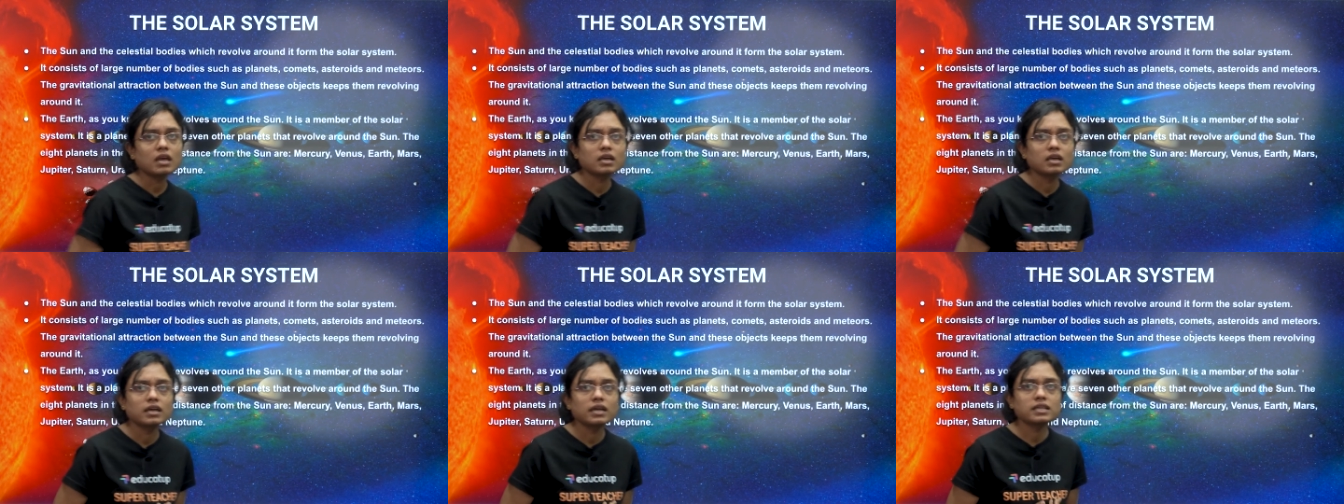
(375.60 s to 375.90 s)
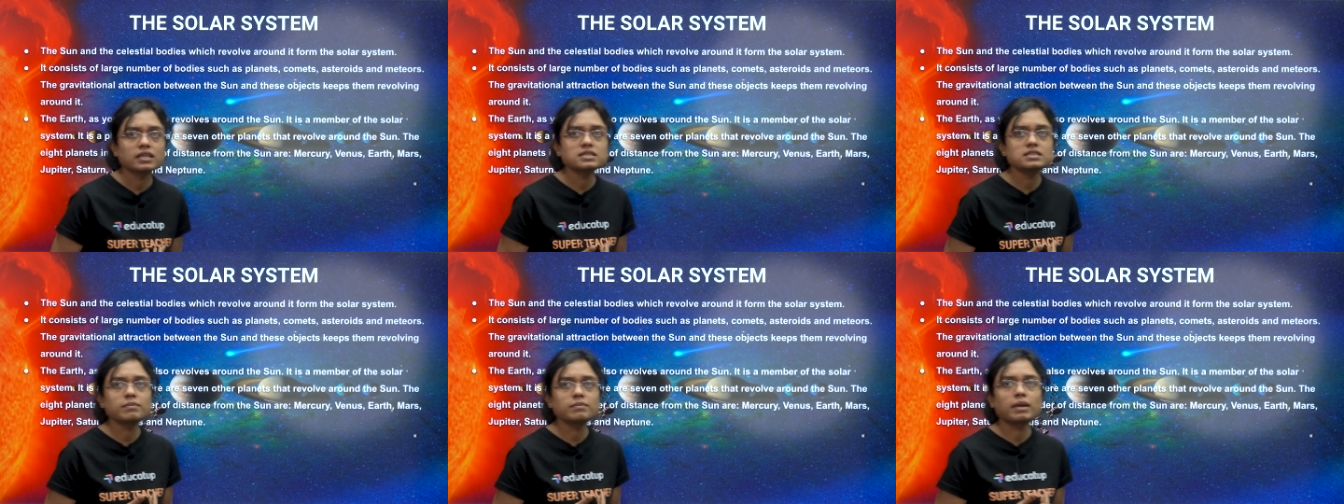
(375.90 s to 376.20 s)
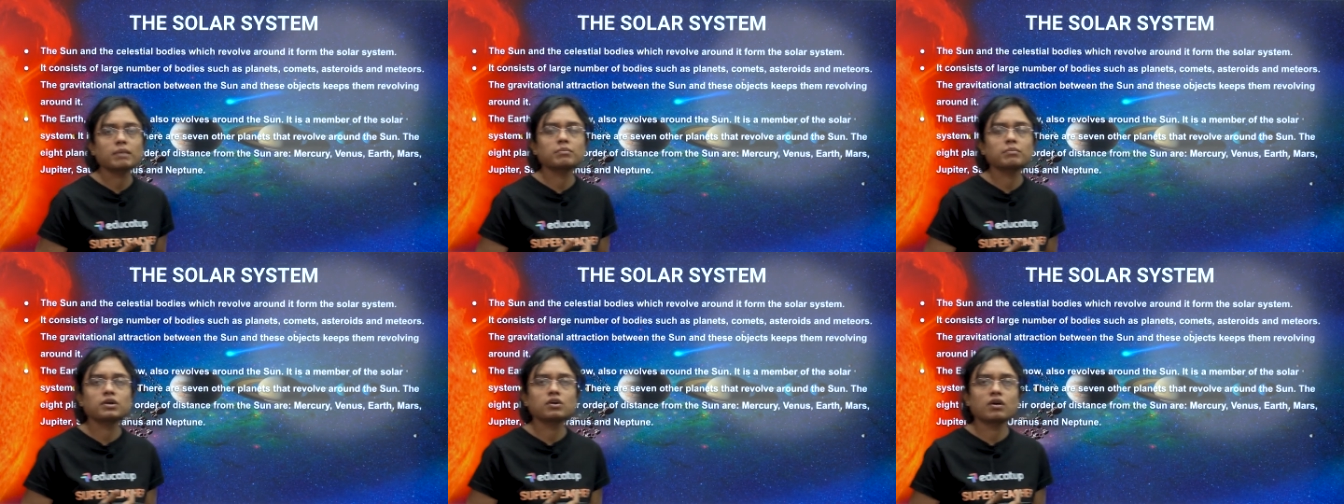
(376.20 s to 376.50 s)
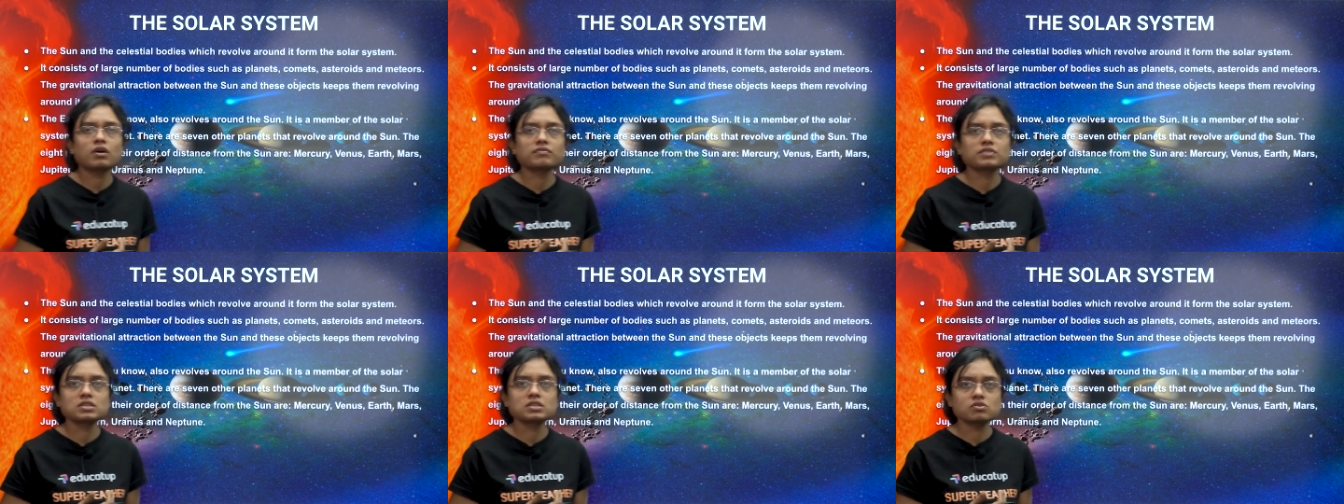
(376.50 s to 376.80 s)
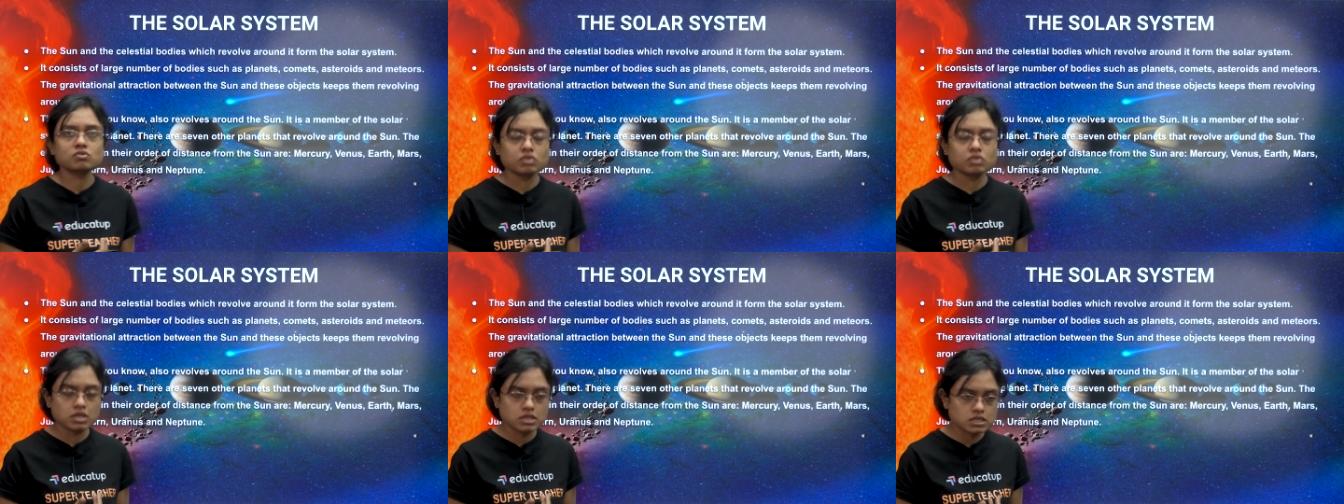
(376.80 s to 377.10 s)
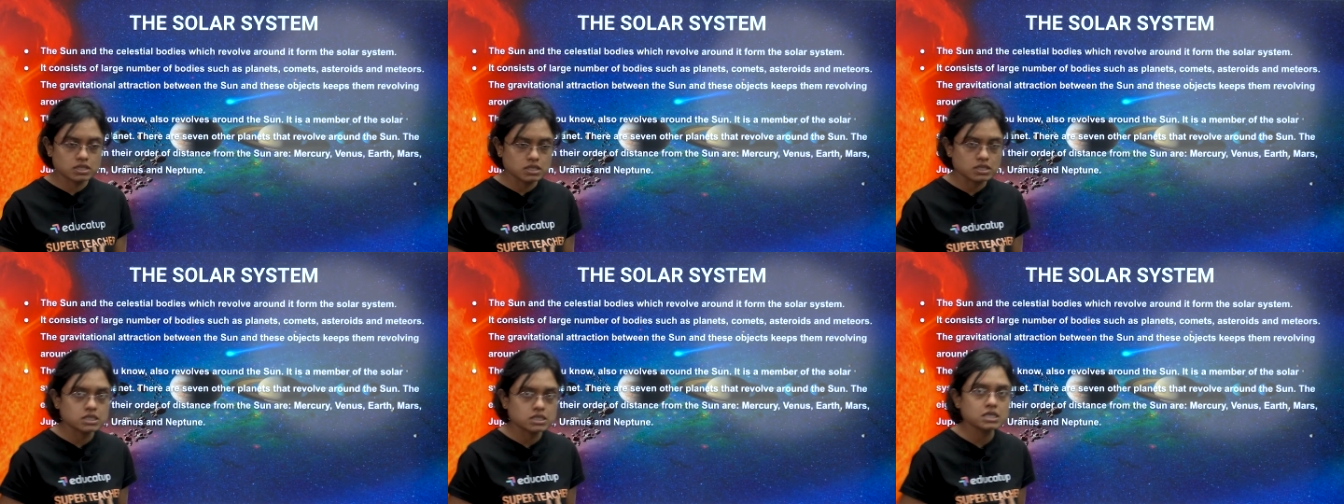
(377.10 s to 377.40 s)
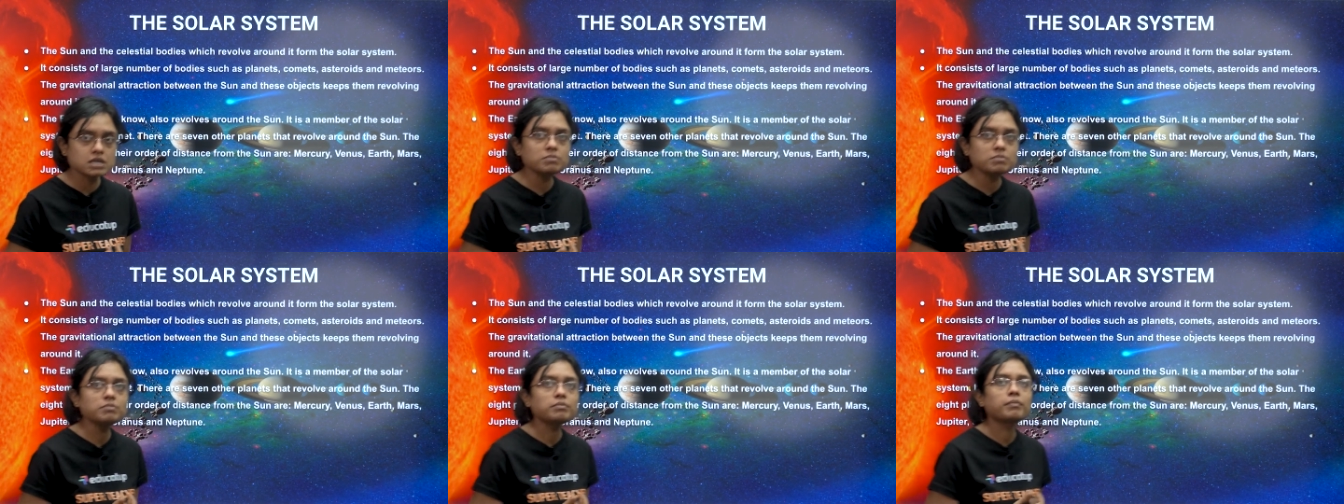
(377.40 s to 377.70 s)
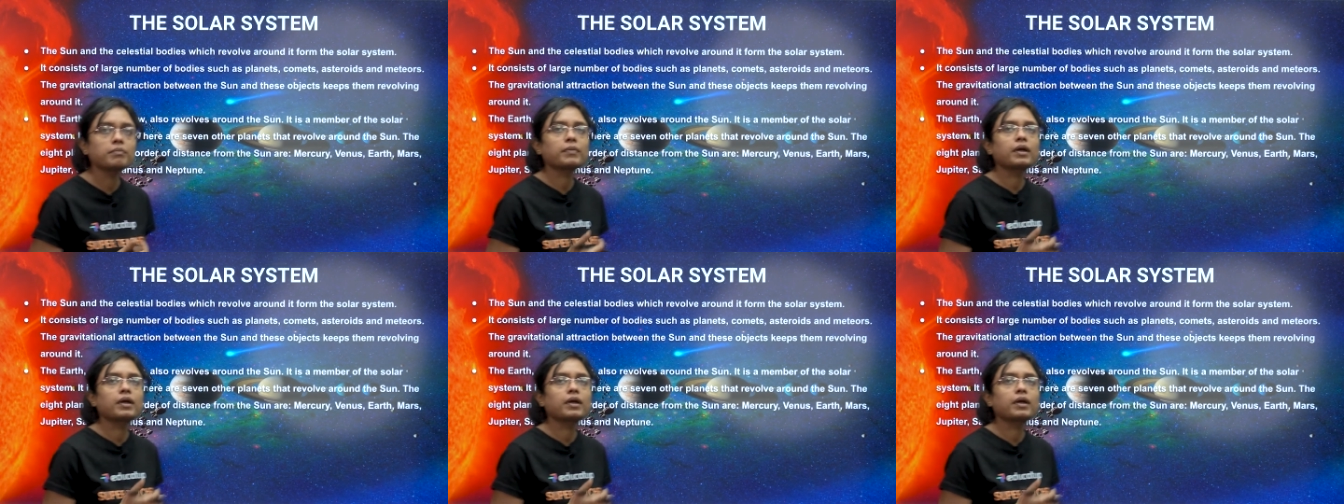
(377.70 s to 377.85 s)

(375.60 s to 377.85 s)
It is a member of the solar system.